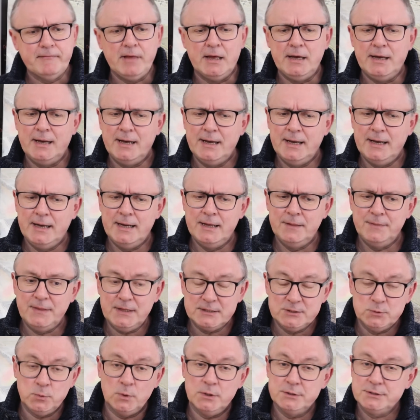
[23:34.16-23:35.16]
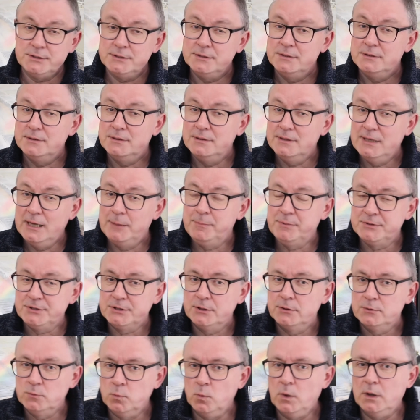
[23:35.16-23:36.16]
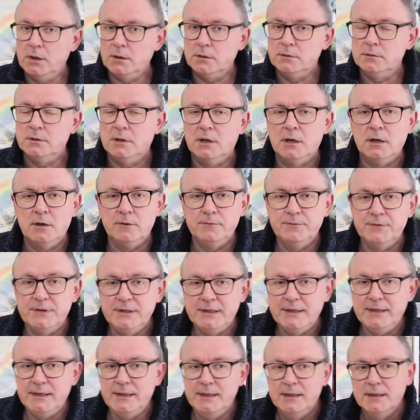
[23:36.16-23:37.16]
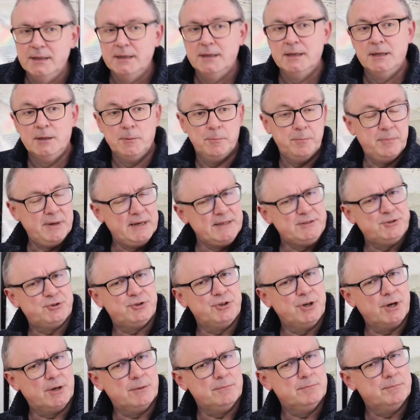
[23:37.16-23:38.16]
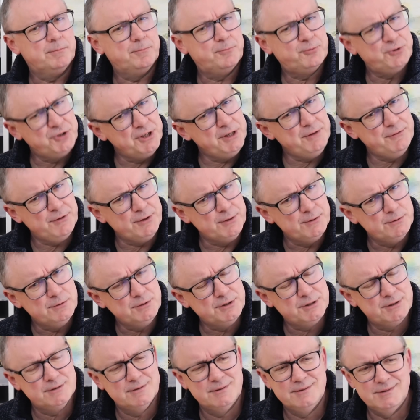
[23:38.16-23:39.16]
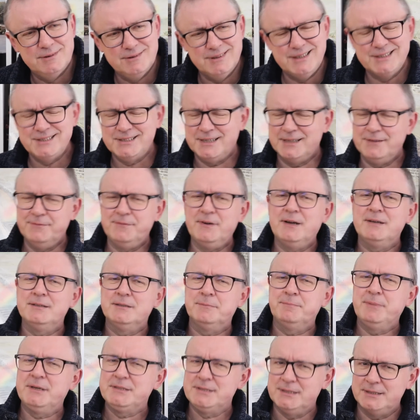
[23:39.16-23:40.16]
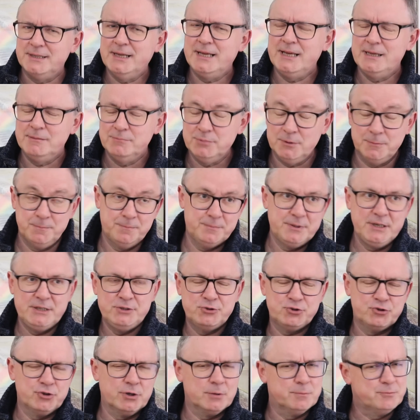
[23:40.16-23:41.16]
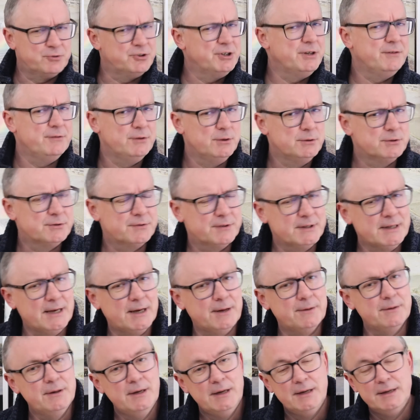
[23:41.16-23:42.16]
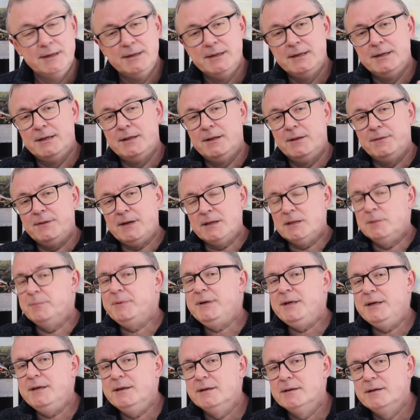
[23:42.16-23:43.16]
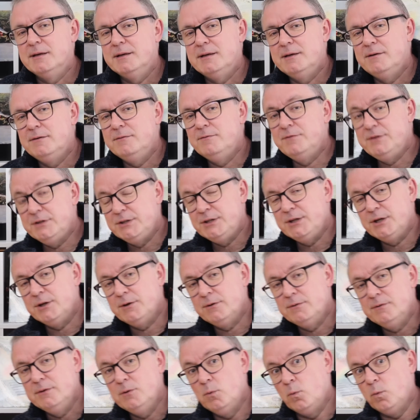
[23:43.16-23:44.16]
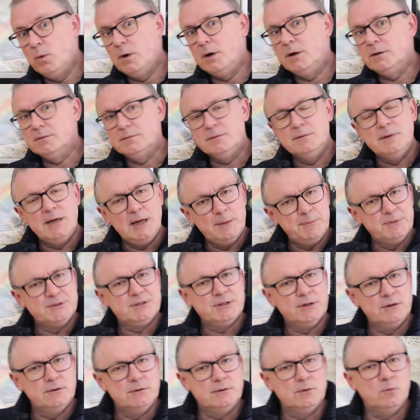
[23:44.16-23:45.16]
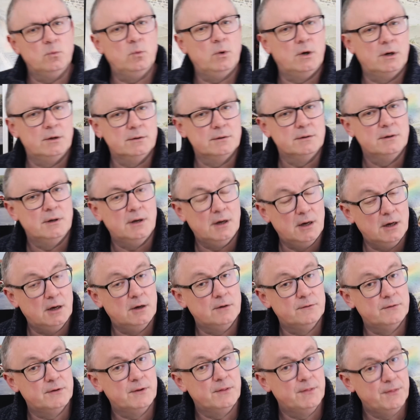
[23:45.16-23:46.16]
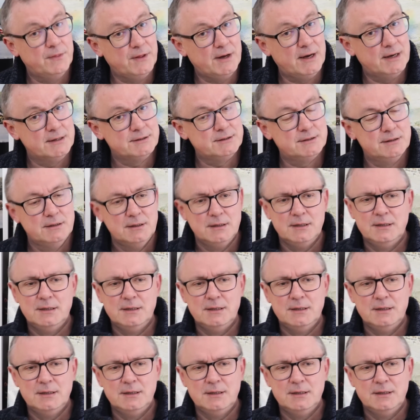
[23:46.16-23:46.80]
And that's what episode 1 of the Patreon previews, unless I find a better name, but Patreon previews for now, that'll be video 1, episode 1 of that